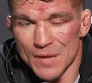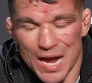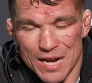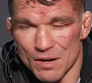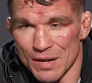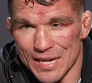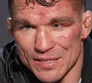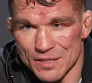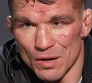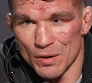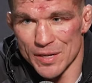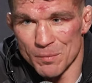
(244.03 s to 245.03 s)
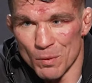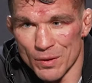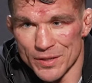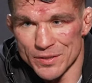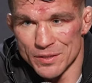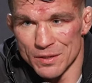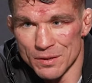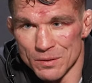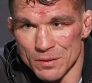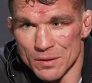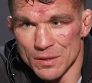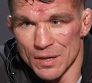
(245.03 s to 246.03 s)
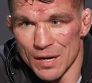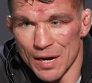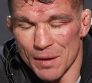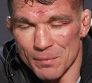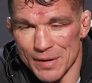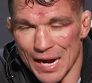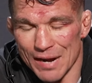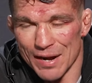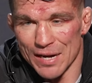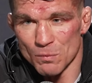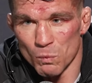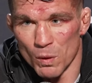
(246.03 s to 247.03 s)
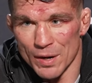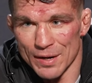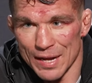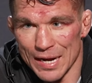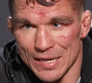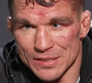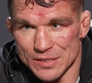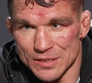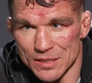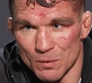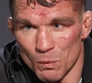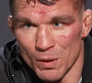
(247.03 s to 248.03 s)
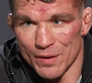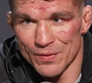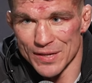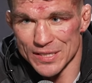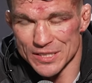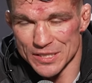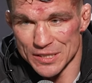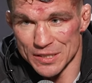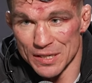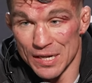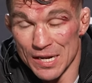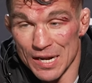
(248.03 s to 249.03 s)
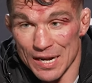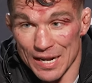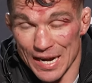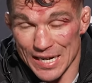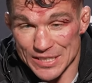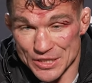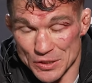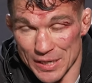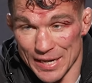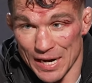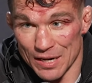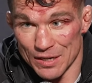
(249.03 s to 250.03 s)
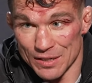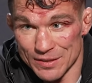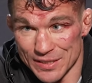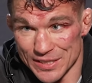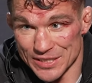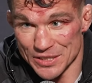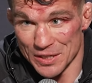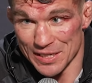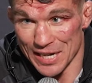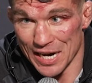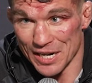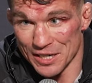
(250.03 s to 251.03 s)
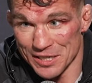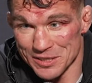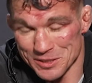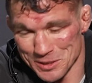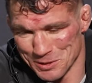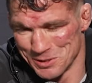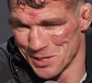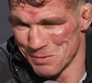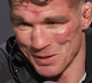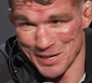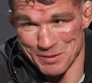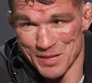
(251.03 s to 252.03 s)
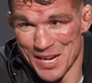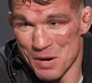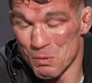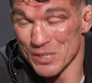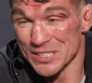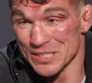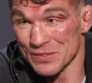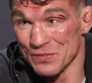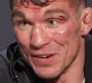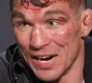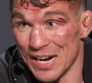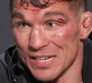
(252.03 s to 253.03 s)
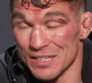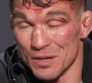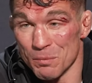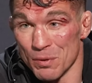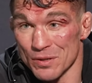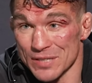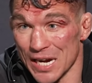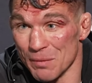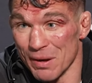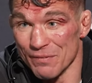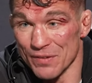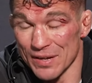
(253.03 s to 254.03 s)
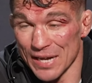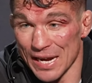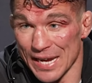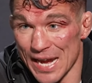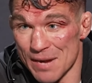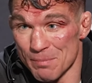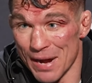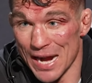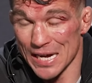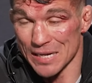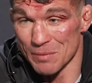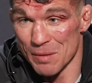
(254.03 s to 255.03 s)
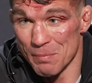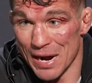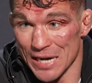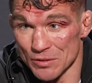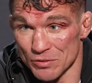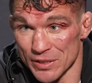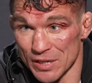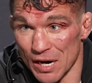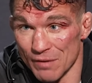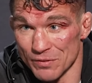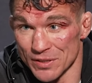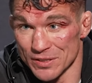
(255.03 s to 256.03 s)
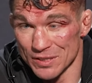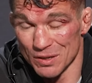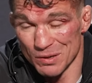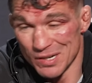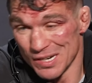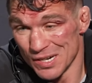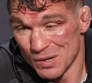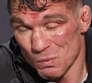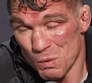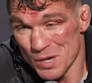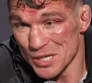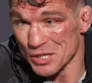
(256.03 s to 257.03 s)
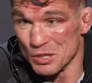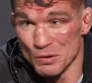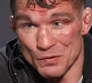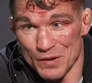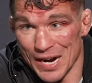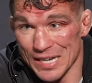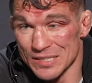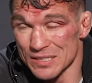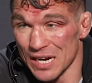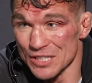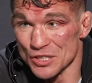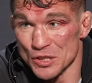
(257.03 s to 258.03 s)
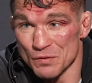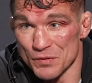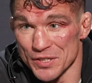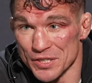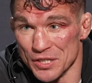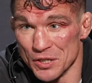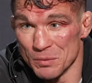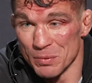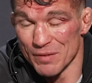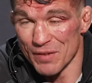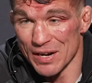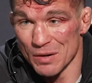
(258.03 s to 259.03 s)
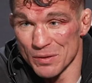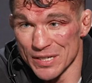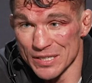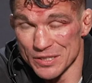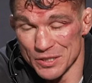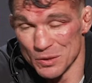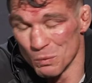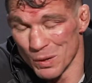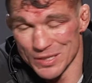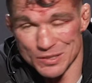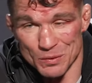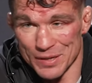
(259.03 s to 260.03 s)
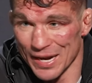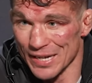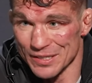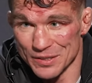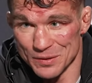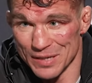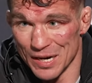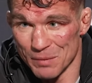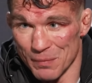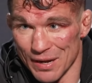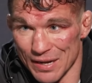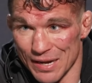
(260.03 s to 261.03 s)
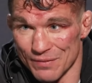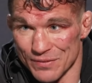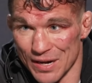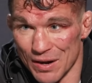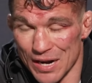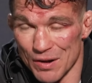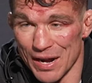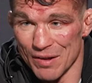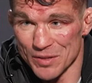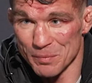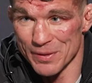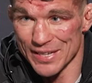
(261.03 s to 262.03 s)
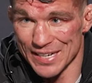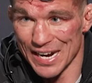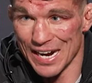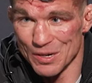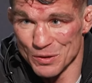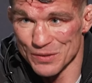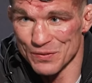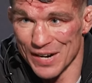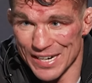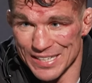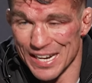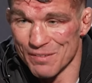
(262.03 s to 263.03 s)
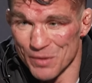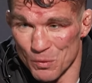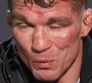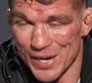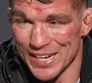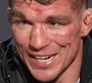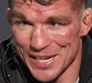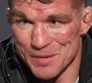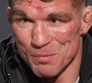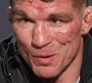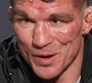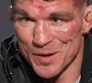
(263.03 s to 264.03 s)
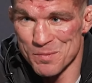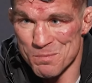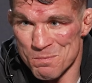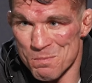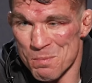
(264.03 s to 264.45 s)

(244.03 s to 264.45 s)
I don't like to go any more than two. Yeah. I mean, I had one last year, one this year last year I got hurt, this year I got hurt. So I mean, which is yeah. fine. You know, both time I felt like I came back and my body's recovered. So yeah. one to two fights. I shoot for two, but if I don't get two, one's okay too now in my life now. I don't have to be the guy who's fighting every week anymore. Yeah.